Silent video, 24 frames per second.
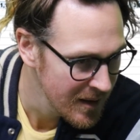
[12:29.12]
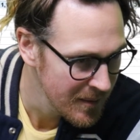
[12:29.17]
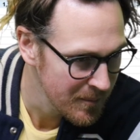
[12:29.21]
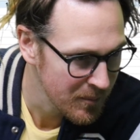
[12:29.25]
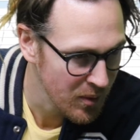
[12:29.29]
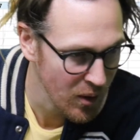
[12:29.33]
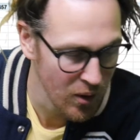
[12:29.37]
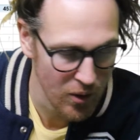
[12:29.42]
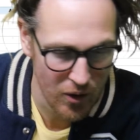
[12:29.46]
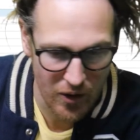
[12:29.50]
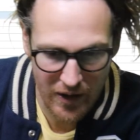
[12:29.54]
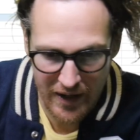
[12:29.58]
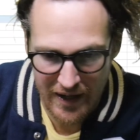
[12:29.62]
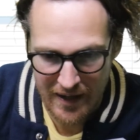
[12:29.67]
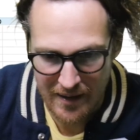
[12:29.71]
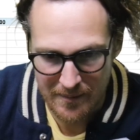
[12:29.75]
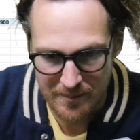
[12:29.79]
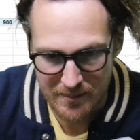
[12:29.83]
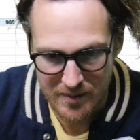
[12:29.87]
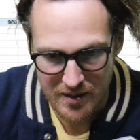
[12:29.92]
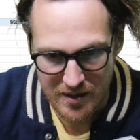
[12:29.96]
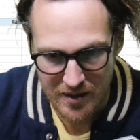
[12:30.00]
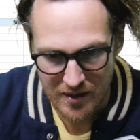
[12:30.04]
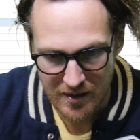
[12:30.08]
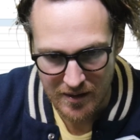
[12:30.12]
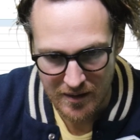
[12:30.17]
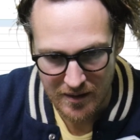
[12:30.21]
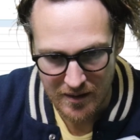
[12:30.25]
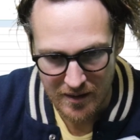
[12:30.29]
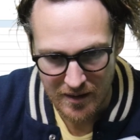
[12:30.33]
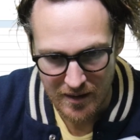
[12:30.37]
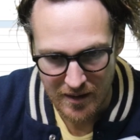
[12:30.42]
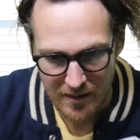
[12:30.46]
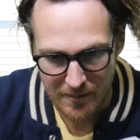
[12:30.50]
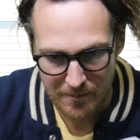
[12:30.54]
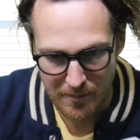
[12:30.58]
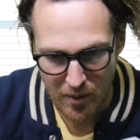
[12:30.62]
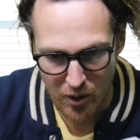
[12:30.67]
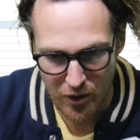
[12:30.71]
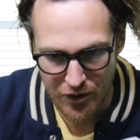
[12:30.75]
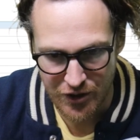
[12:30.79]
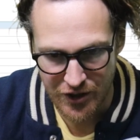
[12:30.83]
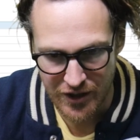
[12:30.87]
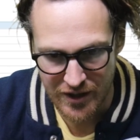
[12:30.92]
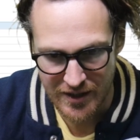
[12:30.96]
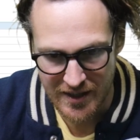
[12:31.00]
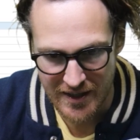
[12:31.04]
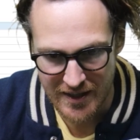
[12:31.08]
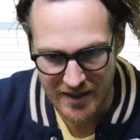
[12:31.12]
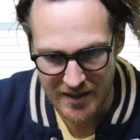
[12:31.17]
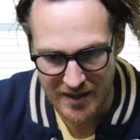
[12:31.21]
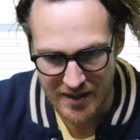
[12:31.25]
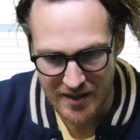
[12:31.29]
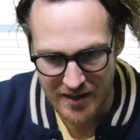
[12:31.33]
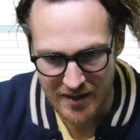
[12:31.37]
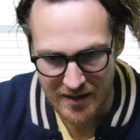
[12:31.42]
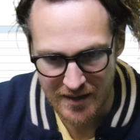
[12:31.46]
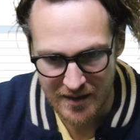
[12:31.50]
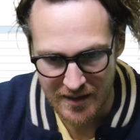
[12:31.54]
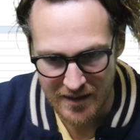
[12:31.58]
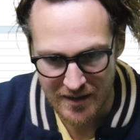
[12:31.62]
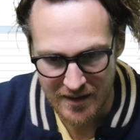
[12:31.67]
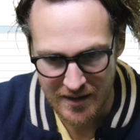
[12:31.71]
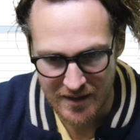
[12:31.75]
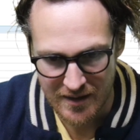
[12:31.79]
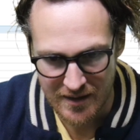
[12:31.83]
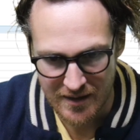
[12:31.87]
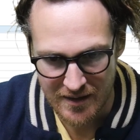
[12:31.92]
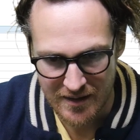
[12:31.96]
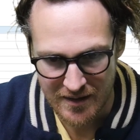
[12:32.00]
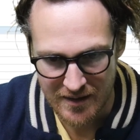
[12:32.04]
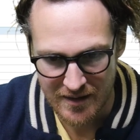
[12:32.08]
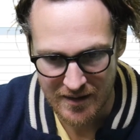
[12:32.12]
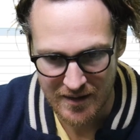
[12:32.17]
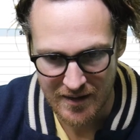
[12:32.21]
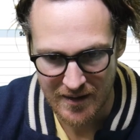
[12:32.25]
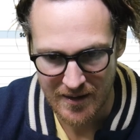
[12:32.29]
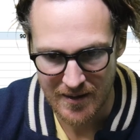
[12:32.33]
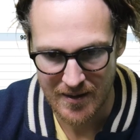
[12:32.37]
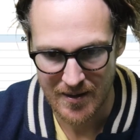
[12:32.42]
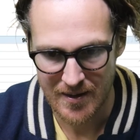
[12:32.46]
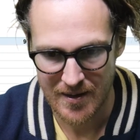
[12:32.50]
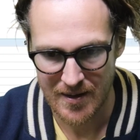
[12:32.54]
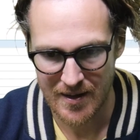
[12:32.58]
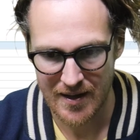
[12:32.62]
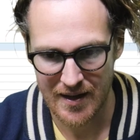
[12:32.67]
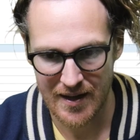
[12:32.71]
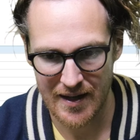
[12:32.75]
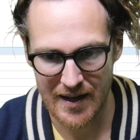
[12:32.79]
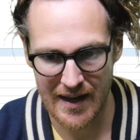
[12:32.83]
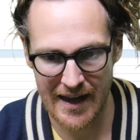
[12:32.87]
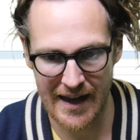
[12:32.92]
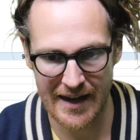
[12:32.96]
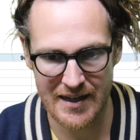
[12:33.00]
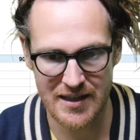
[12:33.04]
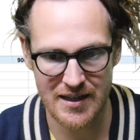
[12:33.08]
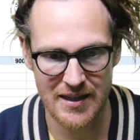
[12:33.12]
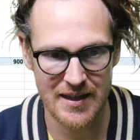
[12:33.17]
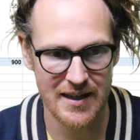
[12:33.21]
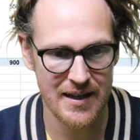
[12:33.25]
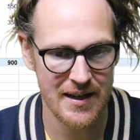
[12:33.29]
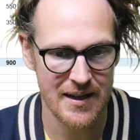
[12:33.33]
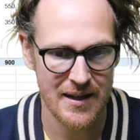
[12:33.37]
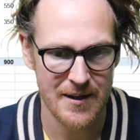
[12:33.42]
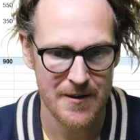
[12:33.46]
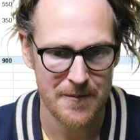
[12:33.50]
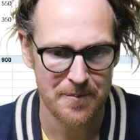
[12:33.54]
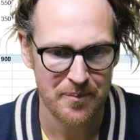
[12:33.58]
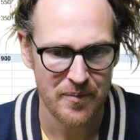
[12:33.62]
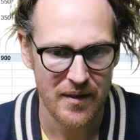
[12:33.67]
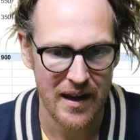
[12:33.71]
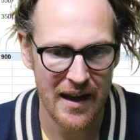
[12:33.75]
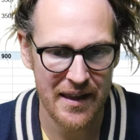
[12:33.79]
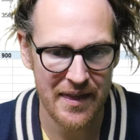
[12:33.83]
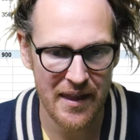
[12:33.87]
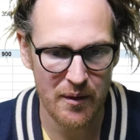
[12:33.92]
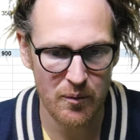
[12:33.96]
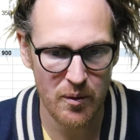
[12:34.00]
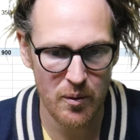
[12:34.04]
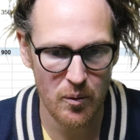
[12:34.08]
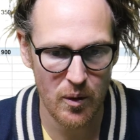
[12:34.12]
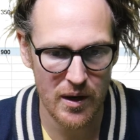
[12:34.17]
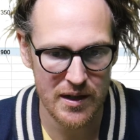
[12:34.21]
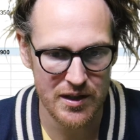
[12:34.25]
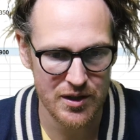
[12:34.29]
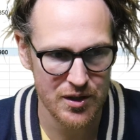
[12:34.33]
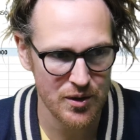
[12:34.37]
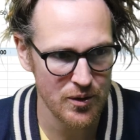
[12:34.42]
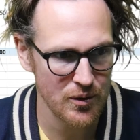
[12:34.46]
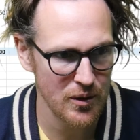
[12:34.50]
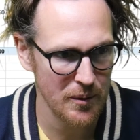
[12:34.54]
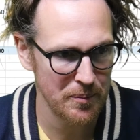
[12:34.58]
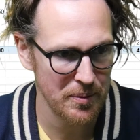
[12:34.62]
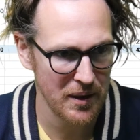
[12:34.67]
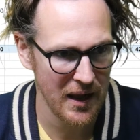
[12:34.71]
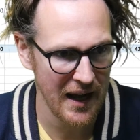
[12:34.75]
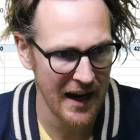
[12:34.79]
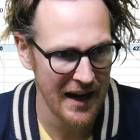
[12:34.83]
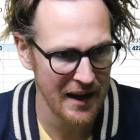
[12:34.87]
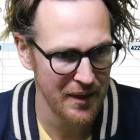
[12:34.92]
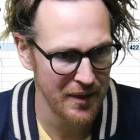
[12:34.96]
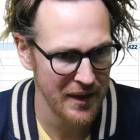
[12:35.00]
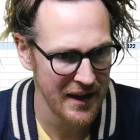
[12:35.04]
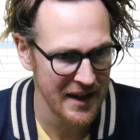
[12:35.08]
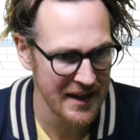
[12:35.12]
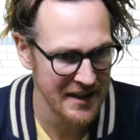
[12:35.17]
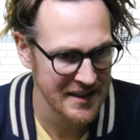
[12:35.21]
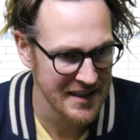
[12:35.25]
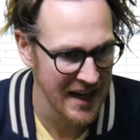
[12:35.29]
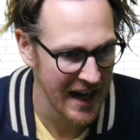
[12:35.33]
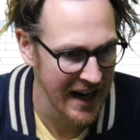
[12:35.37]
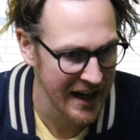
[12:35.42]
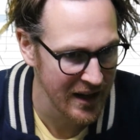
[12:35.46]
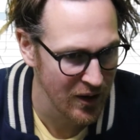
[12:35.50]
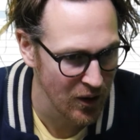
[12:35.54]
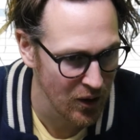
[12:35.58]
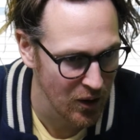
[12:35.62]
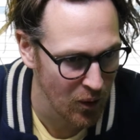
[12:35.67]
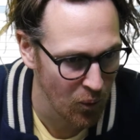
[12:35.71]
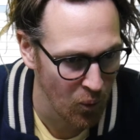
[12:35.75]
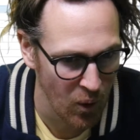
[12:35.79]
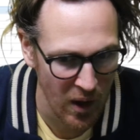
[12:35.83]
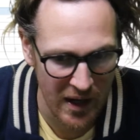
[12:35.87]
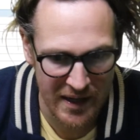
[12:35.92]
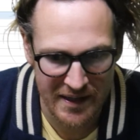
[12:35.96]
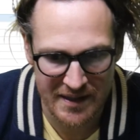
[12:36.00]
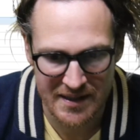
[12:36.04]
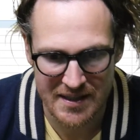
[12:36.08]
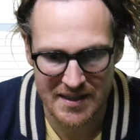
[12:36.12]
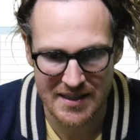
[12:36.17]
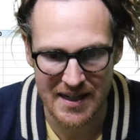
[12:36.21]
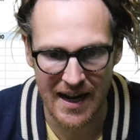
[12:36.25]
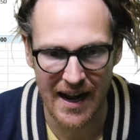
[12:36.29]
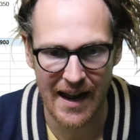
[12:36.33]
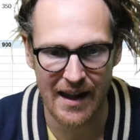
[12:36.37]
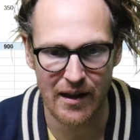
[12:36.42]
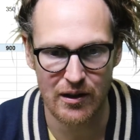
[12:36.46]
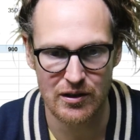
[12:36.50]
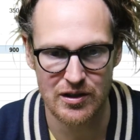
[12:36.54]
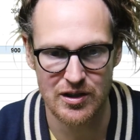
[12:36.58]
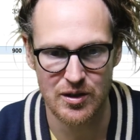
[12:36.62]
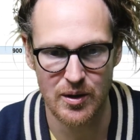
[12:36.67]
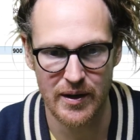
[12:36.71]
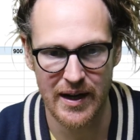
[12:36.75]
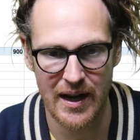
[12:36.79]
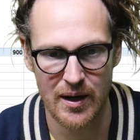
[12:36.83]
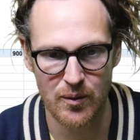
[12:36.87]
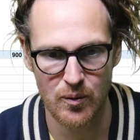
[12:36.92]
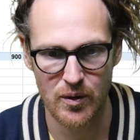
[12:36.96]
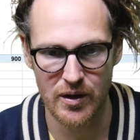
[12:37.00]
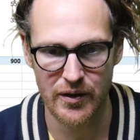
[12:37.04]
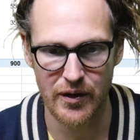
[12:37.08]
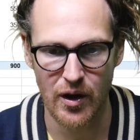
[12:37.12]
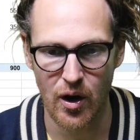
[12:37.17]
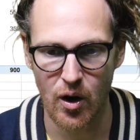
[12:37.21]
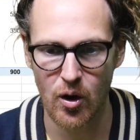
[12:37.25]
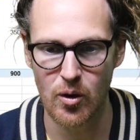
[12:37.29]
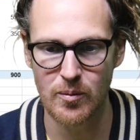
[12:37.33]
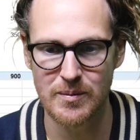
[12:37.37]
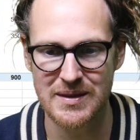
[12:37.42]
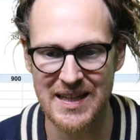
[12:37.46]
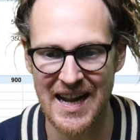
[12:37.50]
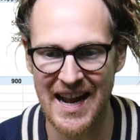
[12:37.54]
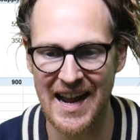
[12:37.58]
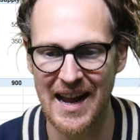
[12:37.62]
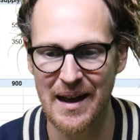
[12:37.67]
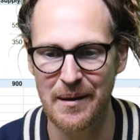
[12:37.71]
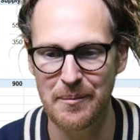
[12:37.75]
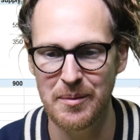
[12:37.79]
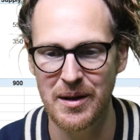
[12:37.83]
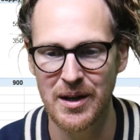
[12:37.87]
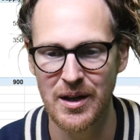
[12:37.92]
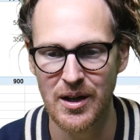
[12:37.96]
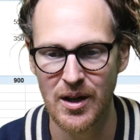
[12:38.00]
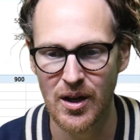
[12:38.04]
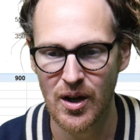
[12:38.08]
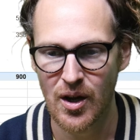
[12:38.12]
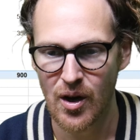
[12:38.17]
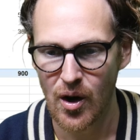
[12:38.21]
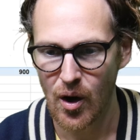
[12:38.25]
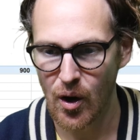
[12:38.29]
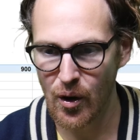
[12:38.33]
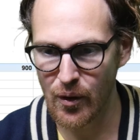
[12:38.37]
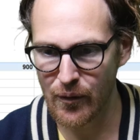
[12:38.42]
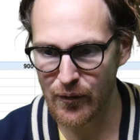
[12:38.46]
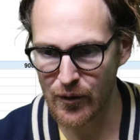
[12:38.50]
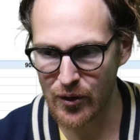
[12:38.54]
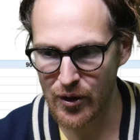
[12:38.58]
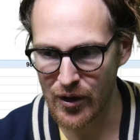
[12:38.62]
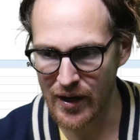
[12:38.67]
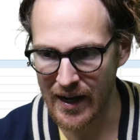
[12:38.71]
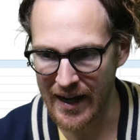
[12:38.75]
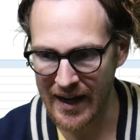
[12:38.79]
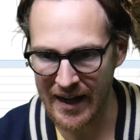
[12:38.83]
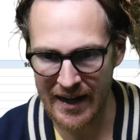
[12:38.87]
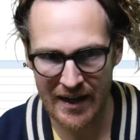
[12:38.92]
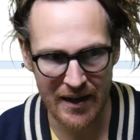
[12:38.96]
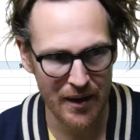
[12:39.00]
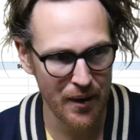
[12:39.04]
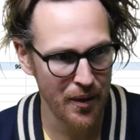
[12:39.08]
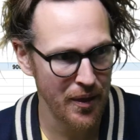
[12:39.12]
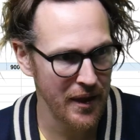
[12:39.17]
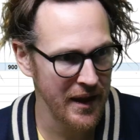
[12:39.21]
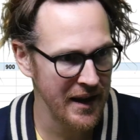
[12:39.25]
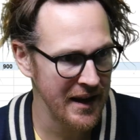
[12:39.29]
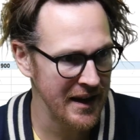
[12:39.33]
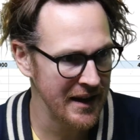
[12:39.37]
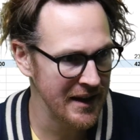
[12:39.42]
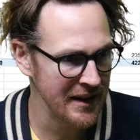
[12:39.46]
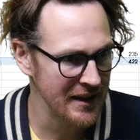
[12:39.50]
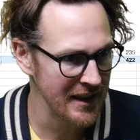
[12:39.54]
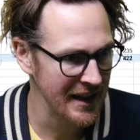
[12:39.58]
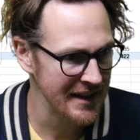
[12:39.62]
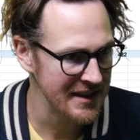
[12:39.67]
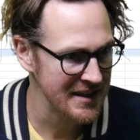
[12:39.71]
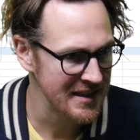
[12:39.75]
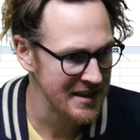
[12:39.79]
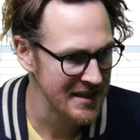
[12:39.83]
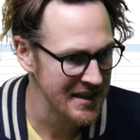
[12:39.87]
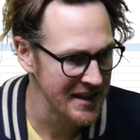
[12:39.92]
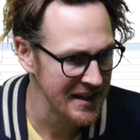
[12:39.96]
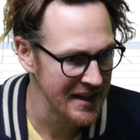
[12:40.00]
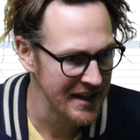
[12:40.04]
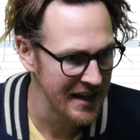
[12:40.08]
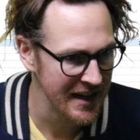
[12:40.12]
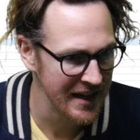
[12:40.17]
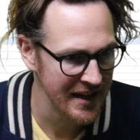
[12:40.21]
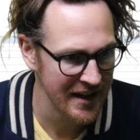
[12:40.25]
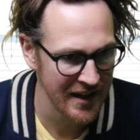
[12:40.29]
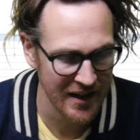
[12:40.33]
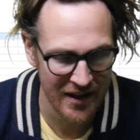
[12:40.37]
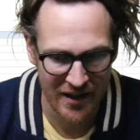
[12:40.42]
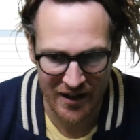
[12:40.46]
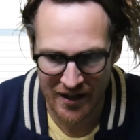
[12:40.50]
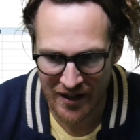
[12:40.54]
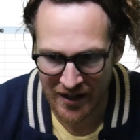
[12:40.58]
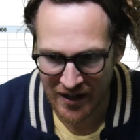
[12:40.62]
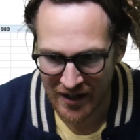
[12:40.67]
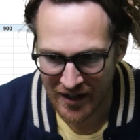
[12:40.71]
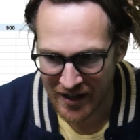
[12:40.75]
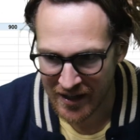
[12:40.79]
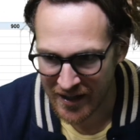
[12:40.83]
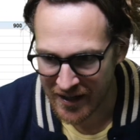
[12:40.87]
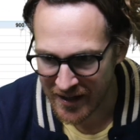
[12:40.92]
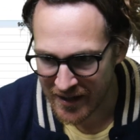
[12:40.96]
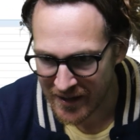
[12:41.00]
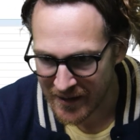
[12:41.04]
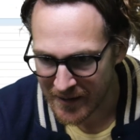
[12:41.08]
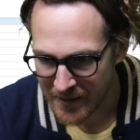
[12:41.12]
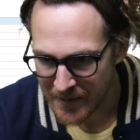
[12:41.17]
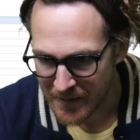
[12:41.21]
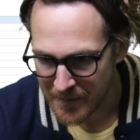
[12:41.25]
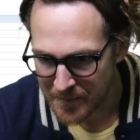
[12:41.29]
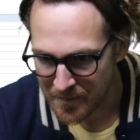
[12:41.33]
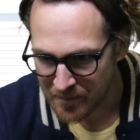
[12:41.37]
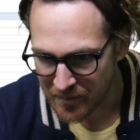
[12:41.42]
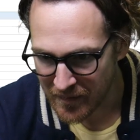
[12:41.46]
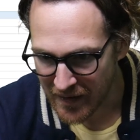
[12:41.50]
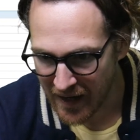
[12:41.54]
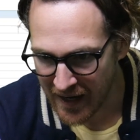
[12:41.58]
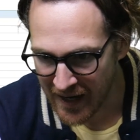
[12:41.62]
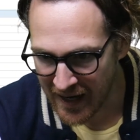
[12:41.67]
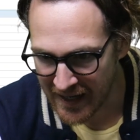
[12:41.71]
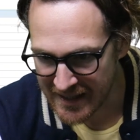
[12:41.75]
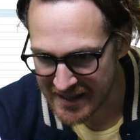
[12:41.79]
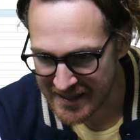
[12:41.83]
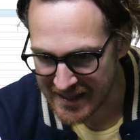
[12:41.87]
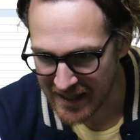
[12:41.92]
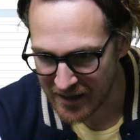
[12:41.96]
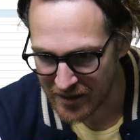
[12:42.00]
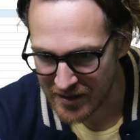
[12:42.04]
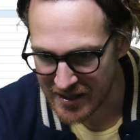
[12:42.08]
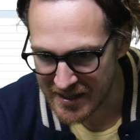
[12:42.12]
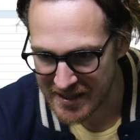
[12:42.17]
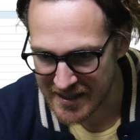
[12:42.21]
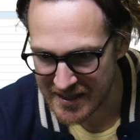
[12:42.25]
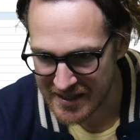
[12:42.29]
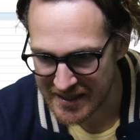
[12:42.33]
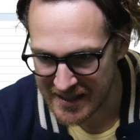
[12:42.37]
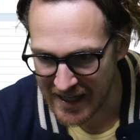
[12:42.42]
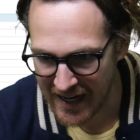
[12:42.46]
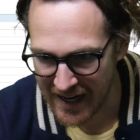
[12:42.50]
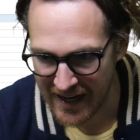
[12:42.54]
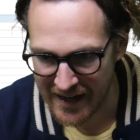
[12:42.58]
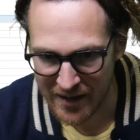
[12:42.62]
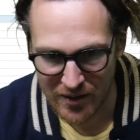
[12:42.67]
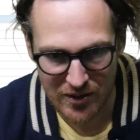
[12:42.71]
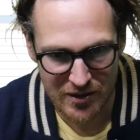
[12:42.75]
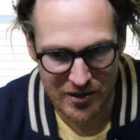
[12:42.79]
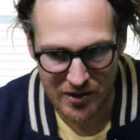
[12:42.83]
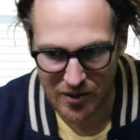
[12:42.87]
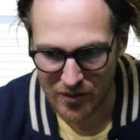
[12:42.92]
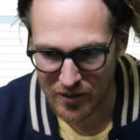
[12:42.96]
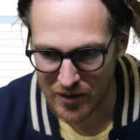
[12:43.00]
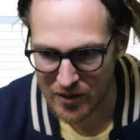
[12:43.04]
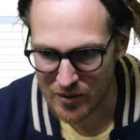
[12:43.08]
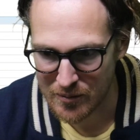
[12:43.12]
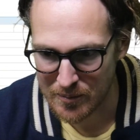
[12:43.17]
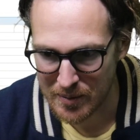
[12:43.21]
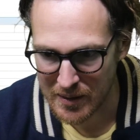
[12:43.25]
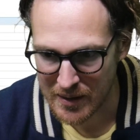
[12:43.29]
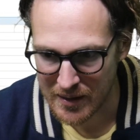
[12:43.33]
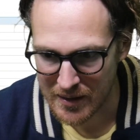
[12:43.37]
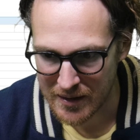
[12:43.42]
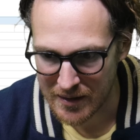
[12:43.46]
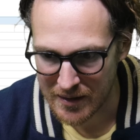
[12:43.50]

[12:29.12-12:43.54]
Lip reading: Programs, Purchases. Excellent. And then we want to apply the Title 1 style. So again, we're in the Home tab, over in the, let's see here, Cell Styles group.